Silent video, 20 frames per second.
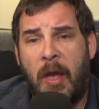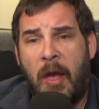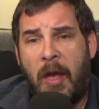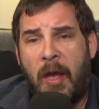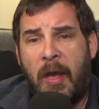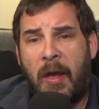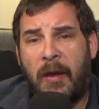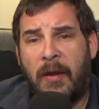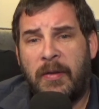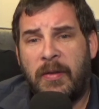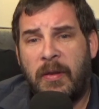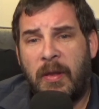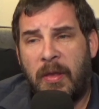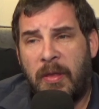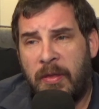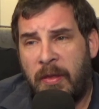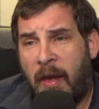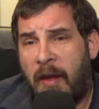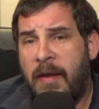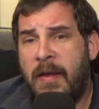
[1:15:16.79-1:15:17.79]
And
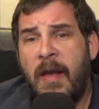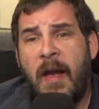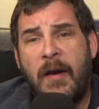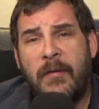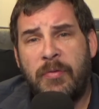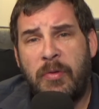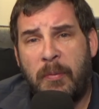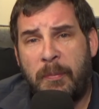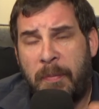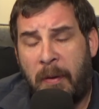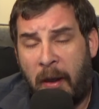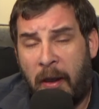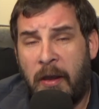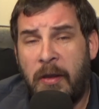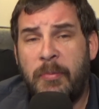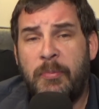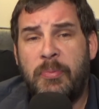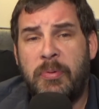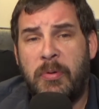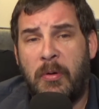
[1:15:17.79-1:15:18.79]
they have the
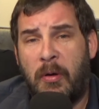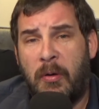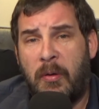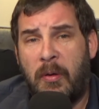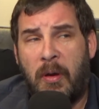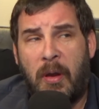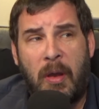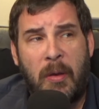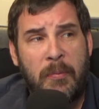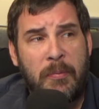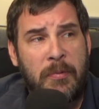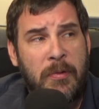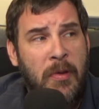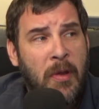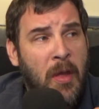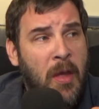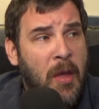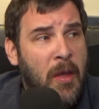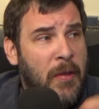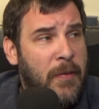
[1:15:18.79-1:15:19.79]
paid programs
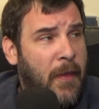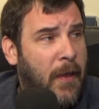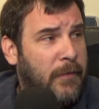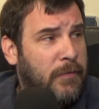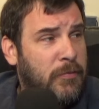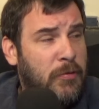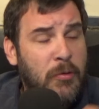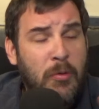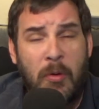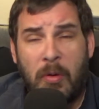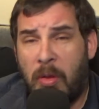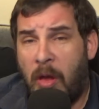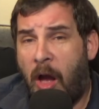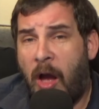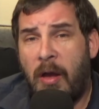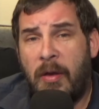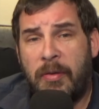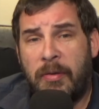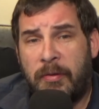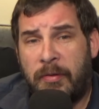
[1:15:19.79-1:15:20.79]
that do a
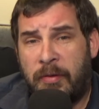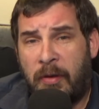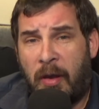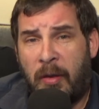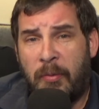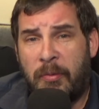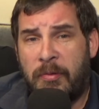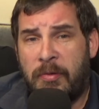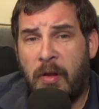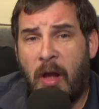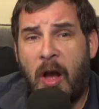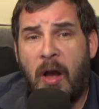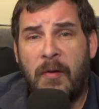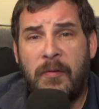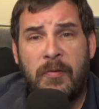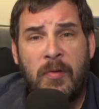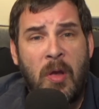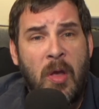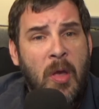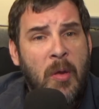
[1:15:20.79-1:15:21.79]
lot of the same
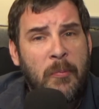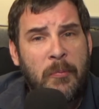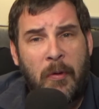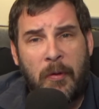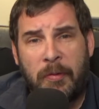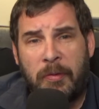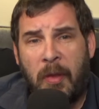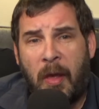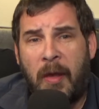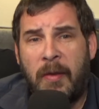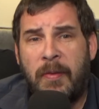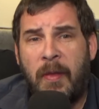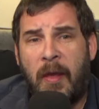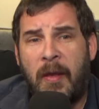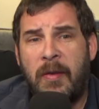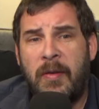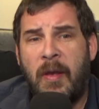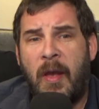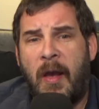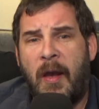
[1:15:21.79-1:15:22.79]
stuff, but
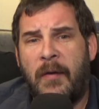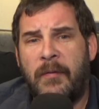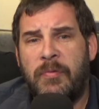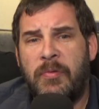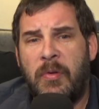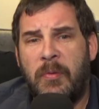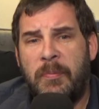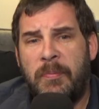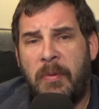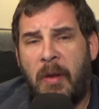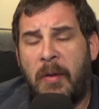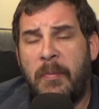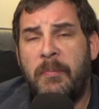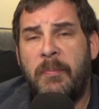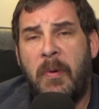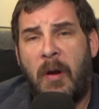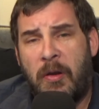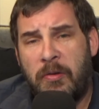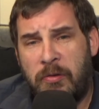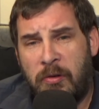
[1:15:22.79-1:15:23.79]
they have the big
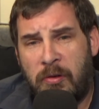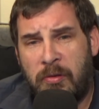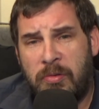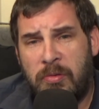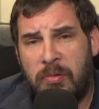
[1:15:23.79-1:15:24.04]
budget